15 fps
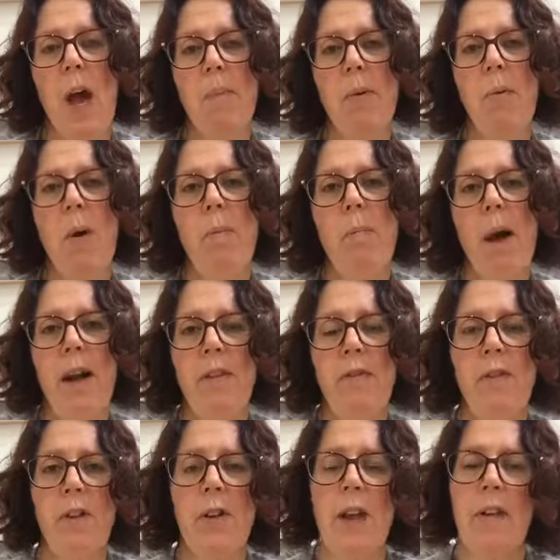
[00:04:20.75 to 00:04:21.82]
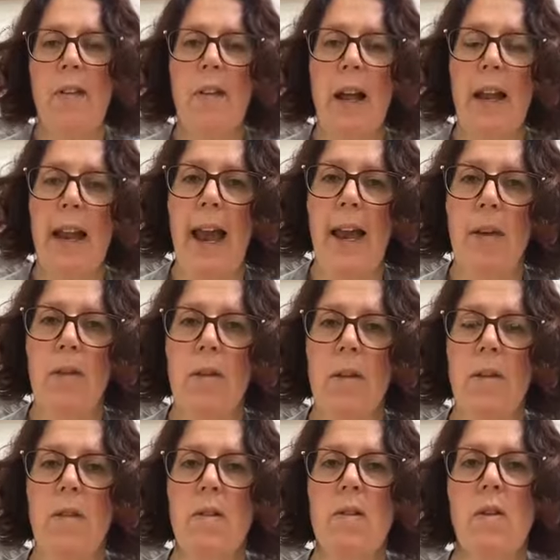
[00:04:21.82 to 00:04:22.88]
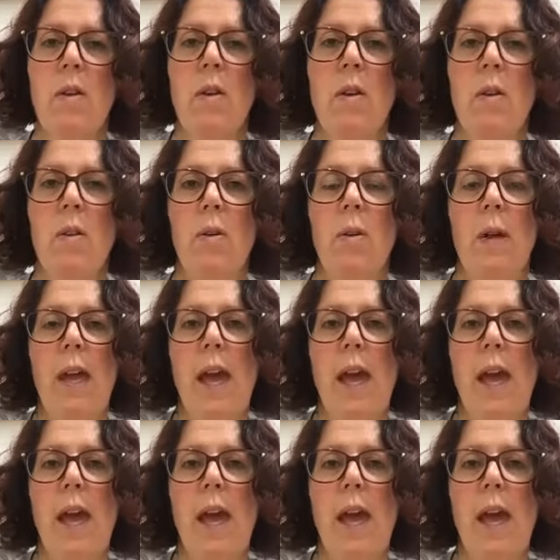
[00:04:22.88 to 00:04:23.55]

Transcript: But what mindfulness allows us to do